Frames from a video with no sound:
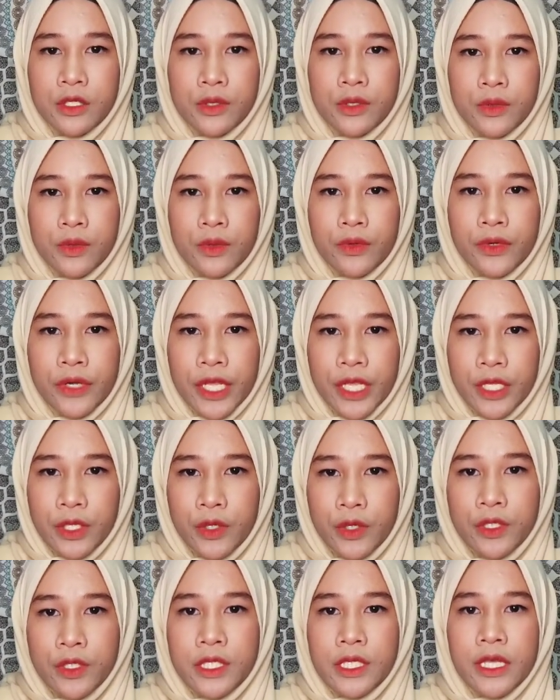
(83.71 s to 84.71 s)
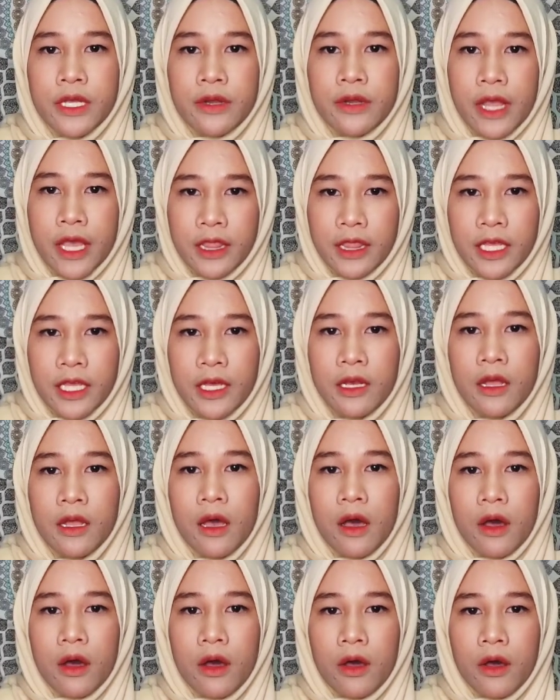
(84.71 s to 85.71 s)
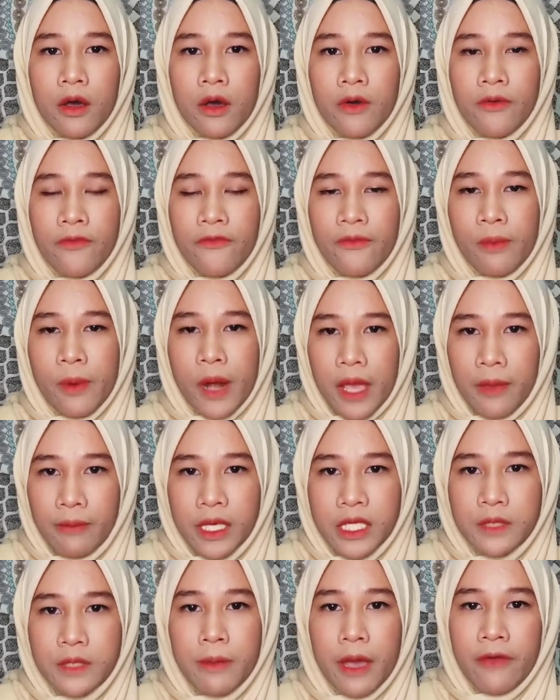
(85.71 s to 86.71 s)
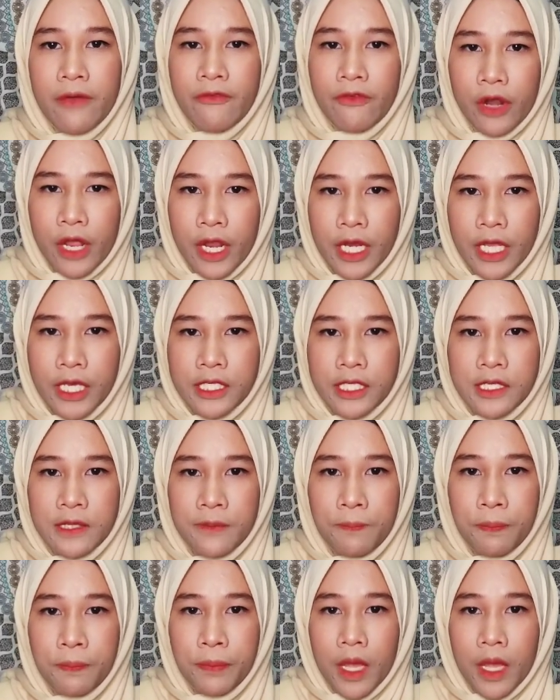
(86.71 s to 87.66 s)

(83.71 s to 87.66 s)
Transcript: to reduce the rental of premise by foreigners.